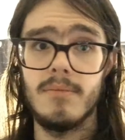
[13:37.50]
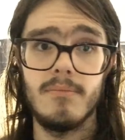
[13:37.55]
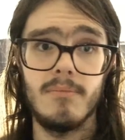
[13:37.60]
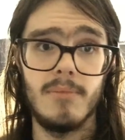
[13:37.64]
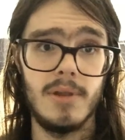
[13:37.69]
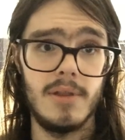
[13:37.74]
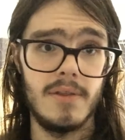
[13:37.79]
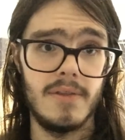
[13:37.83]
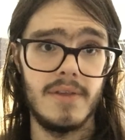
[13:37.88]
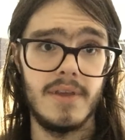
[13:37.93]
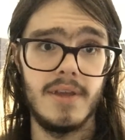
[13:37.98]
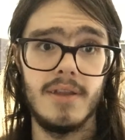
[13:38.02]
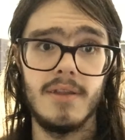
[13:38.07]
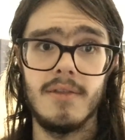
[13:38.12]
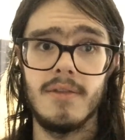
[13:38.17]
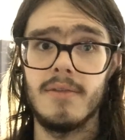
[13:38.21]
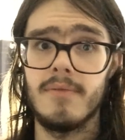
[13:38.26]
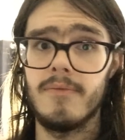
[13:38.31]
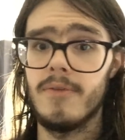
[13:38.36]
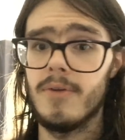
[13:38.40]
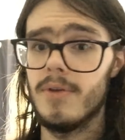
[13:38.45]
Mullen's kid
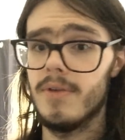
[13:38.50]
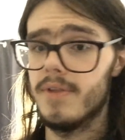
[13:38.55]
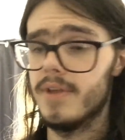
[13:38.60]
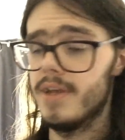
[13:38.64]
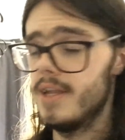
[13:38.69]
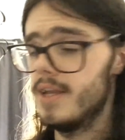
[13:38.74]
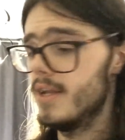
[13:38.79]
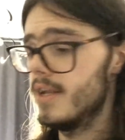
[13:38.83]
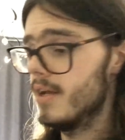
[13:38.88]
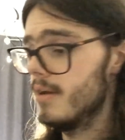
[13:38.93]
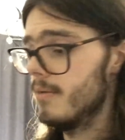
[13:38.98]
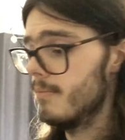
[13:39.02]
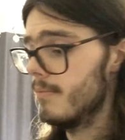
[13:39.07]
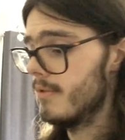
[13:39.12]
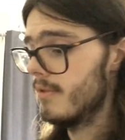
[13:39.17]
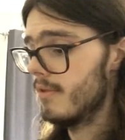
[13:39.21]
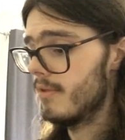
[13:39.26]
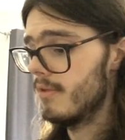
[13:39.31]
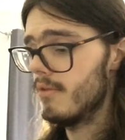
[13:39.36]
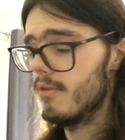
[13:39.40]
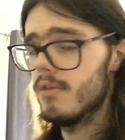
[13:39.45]
is first
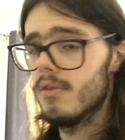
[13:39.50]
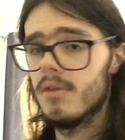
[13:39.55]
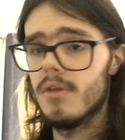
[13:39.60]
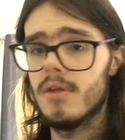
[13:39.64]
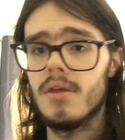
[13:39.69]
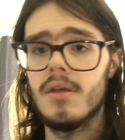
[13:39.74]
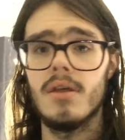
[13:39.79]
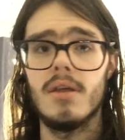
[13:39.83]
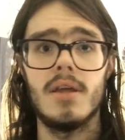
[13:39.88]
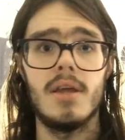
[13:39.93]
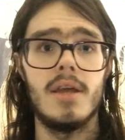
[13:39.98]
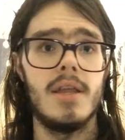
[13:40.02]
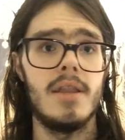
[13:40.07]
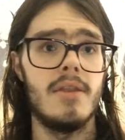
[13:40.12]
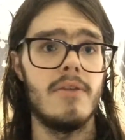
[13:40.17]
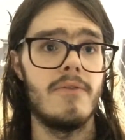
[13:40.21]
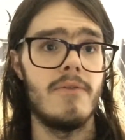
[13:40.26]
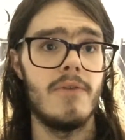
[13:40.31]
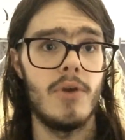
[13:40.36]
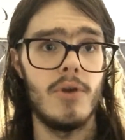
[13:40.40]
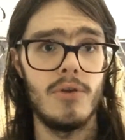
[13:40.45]
kidnapped, and the
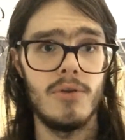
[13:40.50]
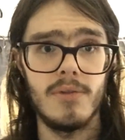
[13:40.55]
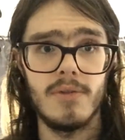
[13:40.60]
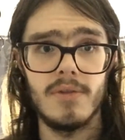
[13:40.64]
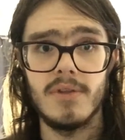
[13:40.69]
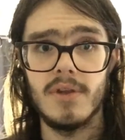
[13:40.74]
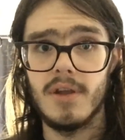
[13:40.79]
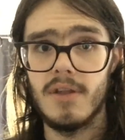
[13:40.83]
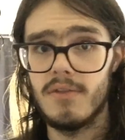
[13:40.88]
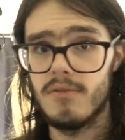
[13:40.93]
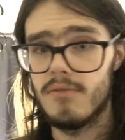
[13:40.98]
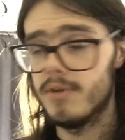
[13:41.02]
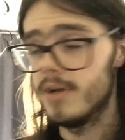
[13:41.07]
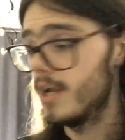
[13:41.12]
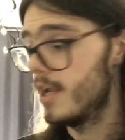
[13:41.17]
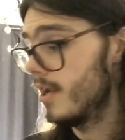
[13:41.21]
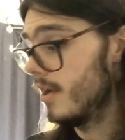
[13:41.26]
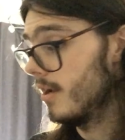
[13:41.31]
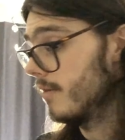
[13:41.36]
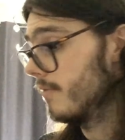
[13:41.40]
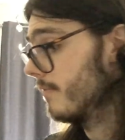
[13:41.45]
phone starts
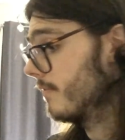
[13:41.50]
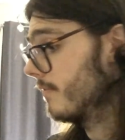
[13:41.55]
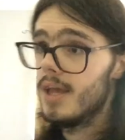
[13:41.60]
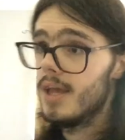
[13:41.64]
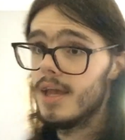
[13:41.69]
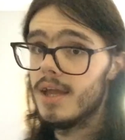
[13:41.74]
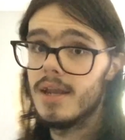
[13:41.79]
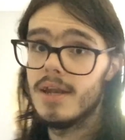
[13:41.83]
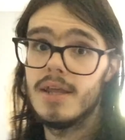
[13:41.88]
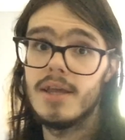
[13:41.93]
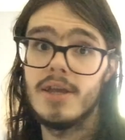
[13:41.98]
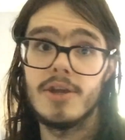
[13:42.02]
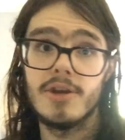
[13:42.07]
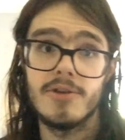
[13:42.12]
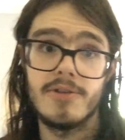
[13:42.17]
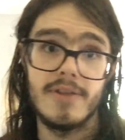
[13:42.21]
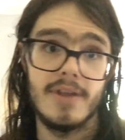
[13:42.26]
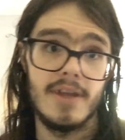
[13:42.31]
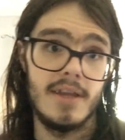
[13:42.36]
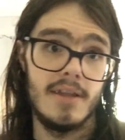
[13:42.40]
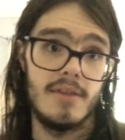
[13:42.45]
ringing, and he
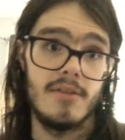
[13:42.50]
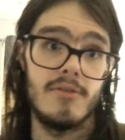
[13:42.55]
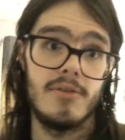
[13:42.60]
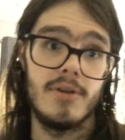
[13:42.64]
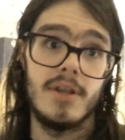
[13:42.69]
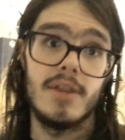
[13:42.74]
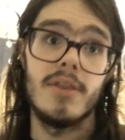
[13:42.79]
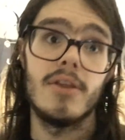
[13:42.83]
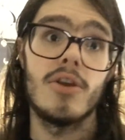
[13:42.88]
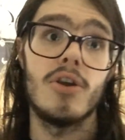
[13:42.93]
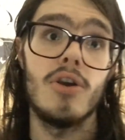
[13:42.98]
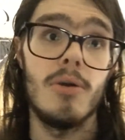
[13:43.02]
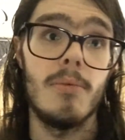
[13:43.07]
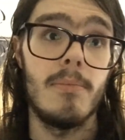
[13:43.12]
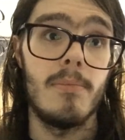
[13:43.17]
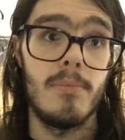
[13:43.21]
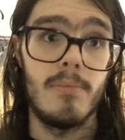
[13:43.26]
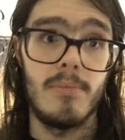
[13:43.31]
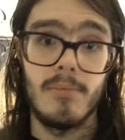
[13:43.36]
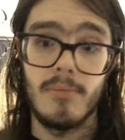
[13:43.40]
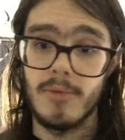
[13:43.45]
goes to answer it, and the cop
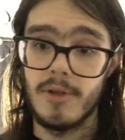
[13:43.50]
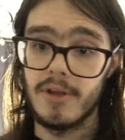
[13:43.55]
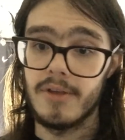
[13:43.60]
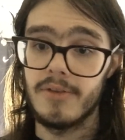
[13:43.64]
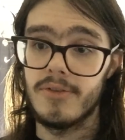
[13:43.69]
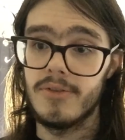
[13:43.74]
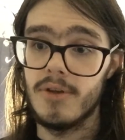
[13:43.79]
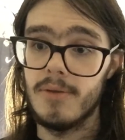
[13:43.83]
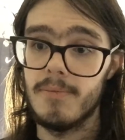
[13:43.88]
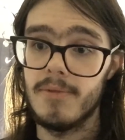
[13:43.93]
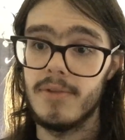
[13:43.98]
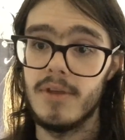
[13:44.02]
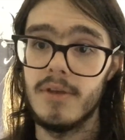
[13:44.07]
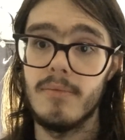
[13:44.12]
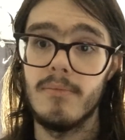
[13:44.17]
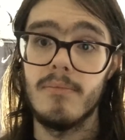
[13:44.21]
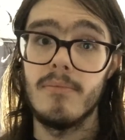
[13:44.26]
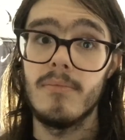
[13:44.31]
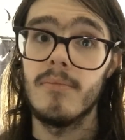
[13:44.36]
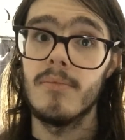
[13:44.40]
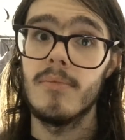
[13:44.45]
stops
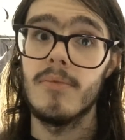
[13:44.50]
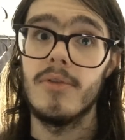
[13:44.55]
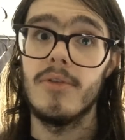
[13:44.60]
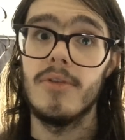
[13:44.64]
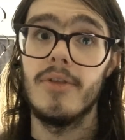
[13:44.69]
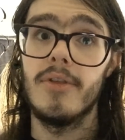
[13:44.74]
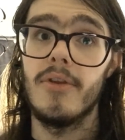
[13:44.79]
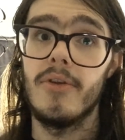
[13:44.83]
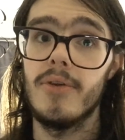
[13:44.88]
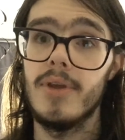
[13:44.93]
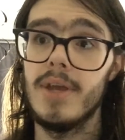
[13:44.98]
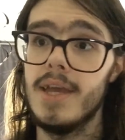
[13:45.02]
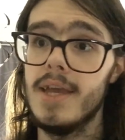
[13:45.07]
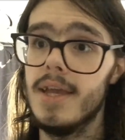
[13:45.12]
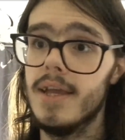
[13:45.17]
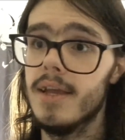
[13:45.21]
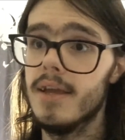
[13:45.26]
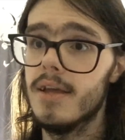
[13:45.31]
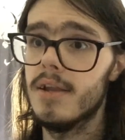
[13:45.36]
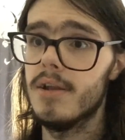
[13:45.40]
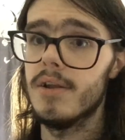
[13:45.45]
him so he
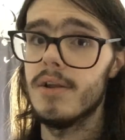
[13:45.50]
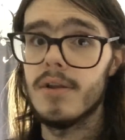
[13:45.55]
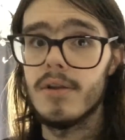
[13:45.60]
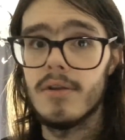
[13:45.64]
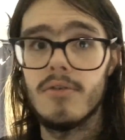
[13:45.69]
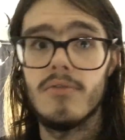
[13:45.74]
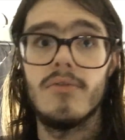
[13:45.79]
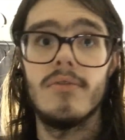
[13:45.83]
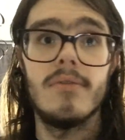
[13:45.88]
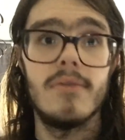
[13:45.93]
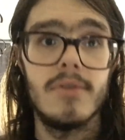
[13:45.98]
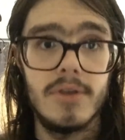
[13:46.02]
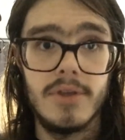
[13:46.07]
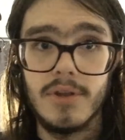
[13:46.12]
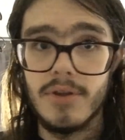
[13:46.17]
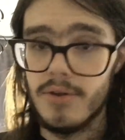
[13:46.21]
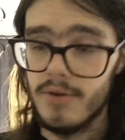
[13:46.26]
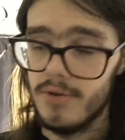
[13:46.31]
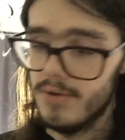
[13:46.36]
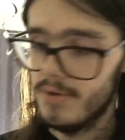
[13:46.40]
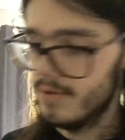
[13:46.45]
can,
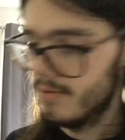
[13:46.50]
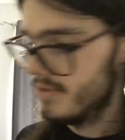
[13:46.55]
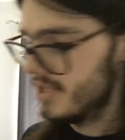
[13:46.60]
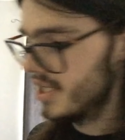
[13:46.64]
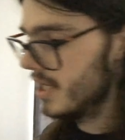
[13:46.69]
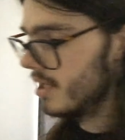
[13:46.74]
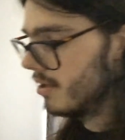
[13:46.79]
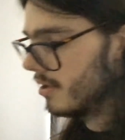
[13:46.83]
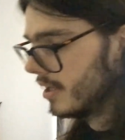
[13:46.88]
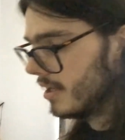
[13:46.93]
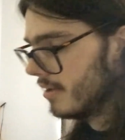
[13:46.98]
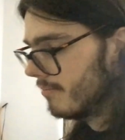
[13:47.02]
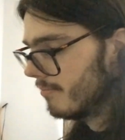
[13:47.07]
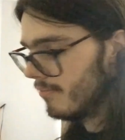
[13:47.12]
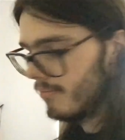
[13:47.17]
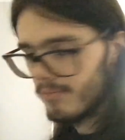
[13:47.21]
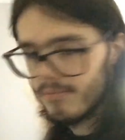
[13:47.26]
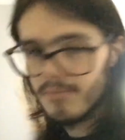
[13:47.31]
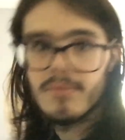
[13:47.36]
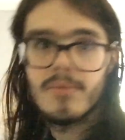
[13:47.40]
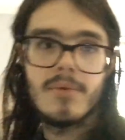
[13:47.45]
tell
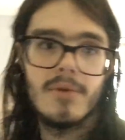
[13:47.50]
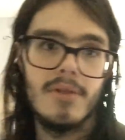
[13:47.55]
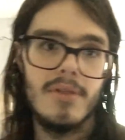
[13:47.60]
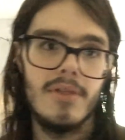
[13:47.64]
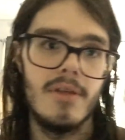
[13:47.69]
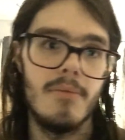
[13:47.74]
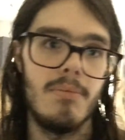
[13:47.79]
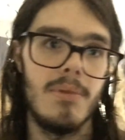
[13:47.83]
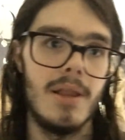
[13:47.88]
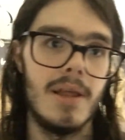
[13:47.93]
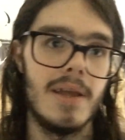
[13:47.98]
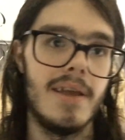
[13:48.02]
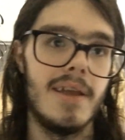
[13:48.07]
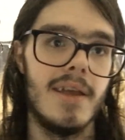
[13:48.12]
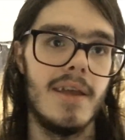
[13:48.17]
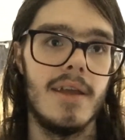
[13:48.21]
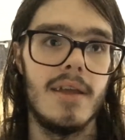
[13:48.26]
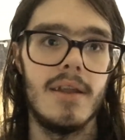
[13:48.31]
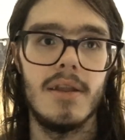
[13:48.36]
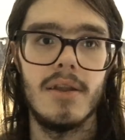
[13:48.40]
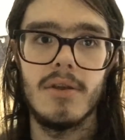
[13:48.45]
him the
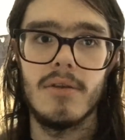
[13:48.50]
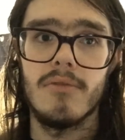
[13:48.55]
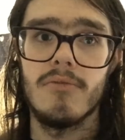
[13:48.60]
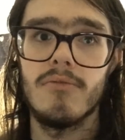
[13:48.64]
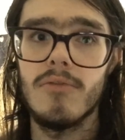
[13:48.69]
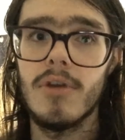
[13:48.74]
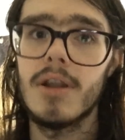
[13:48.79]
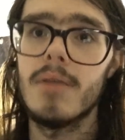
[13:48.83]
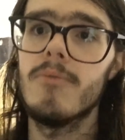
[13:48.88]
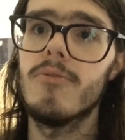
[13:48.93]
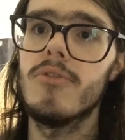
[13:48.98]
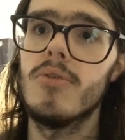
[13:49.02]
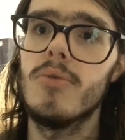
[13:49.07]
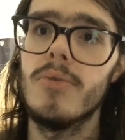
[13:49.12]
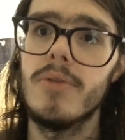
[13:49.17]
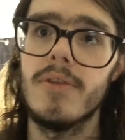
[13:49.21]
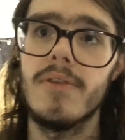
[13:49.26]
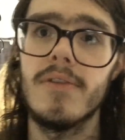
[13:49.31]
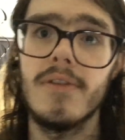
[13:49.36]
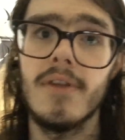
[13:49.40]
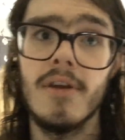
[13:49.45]
plan and run him through all
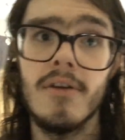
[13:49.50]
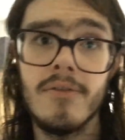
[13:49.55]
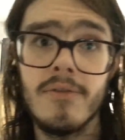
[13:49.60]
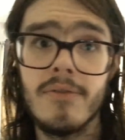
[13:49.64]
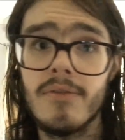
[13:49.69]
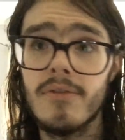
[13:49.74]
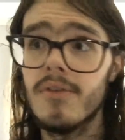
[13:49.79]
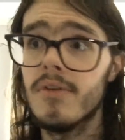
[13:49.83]
this stuff.